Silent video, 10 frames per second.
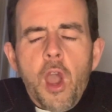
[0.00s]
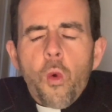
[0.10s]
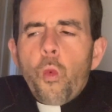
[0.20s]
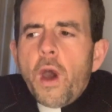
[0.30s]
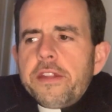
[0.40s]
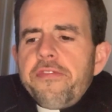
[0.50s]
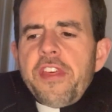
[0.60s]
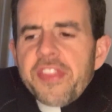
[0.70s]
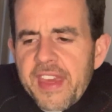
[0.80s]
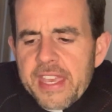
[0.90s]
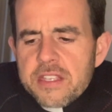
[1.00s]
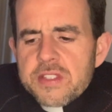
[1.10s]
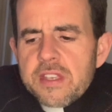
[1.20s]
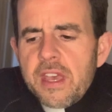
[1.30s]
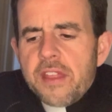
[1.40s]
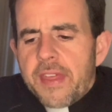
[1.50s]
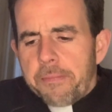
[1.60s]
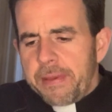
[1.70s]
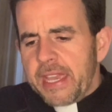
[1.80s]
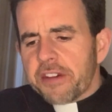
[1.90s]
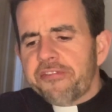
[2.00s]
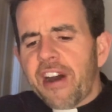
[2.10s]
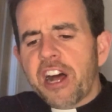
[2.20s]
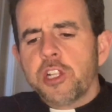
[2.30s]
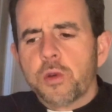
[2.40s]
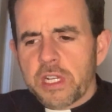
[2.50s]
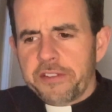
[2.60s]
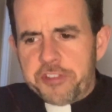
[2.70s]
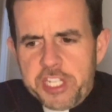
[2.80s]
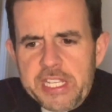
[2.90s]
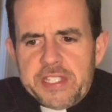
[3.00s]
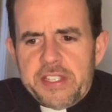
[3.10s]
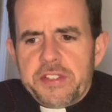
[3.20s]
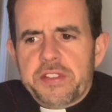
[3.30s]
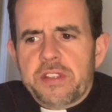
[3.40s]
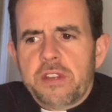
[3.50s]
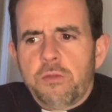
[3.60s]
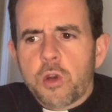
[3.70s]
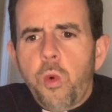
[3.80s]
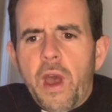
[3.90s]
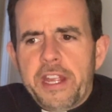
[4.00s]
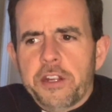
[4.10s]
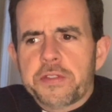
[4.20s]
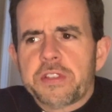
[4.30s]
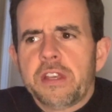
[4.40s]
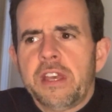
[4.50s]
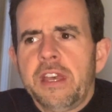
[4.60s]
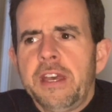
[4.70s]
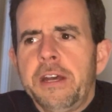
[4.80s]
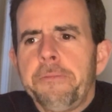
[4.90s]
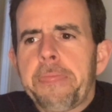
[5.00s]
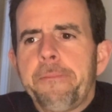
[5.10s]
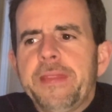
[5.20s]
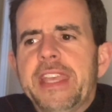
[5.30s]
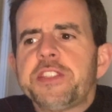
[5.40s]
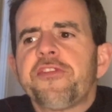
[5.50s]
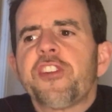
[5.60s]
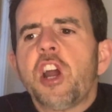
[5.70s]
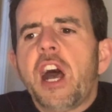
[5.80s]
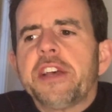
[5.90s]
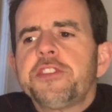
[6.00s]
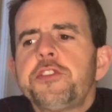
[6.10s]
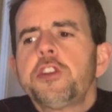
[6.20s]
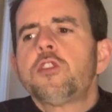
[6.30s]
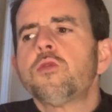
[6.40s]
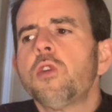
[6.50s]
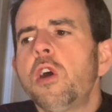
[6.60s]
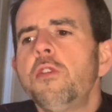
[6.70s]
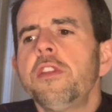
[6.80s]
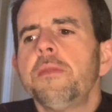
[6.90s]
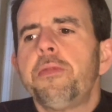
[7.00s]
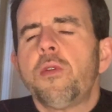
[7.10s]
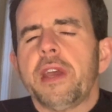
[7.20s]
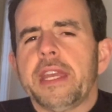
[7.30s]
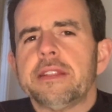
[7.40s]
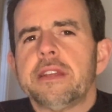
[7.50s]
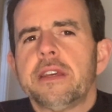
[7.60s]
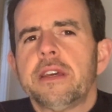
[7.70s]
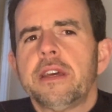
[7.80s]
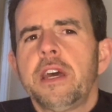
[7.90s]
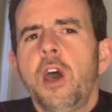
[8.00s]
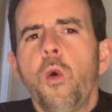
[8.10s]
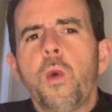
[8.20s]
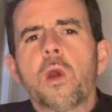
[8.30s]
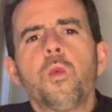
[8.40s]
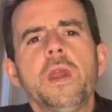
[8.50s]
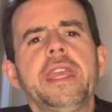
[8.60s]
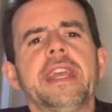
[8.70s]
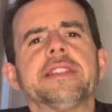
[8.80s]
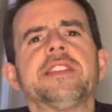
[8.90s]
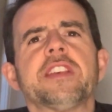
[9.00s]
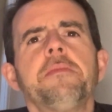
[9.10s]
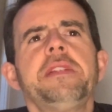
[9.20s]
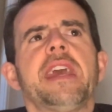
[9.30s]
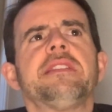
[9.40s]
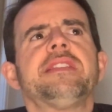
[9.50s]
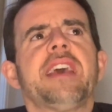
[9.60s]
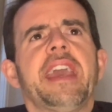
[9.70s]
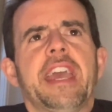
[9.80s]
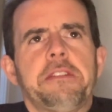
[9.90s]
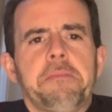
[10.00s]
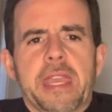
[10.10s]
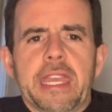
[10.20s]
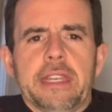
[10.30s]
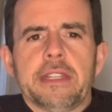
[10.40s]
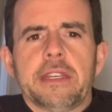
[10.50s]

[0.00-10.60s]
One of the things that being a follower of Jesus requires is for us to grow to the point where we can someday say and mean